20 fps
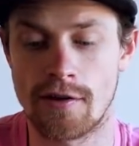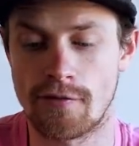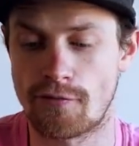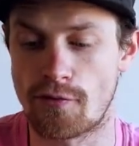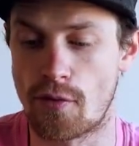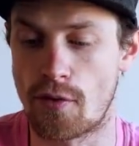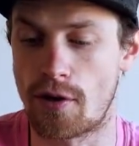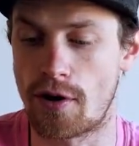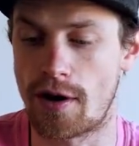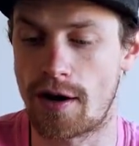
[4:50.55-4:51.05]

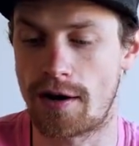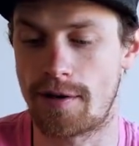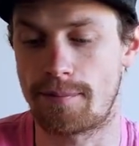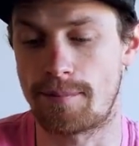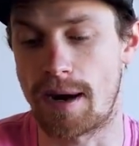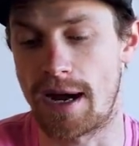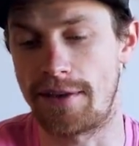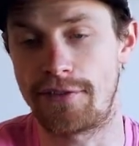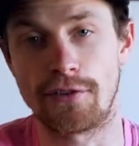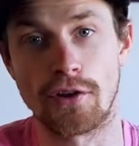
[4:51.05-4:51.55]
for
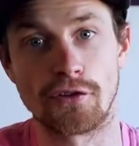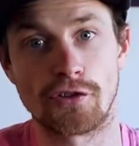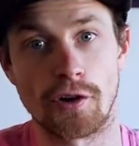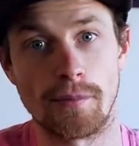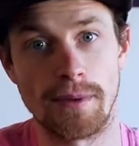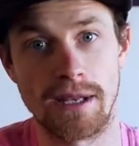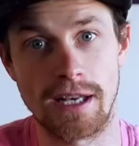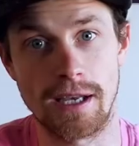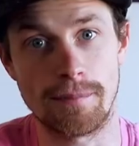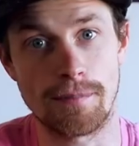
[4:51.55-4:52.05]
my social
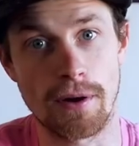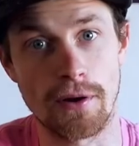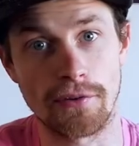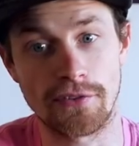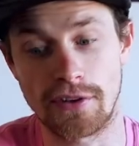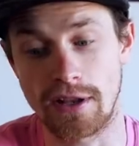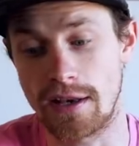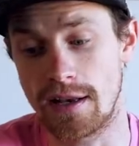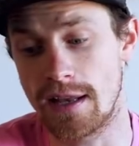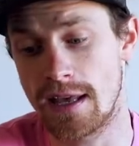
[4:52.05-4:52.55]
media
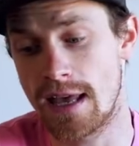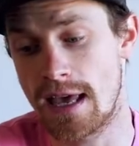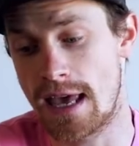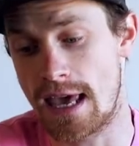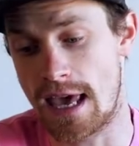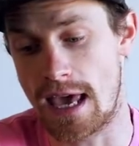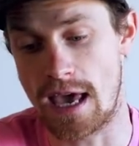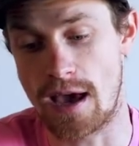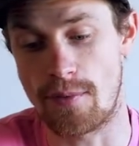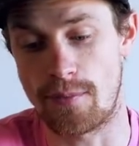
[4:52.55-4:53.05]
posting.
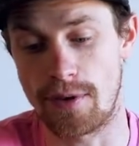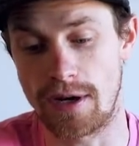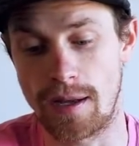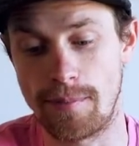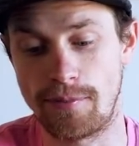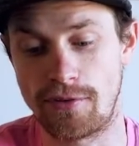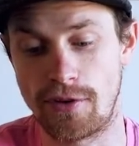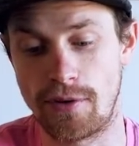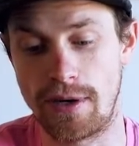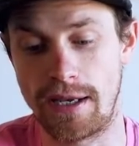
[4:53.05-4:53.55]
And what
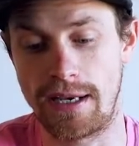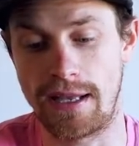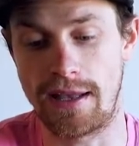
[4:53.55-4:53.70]
I'm doing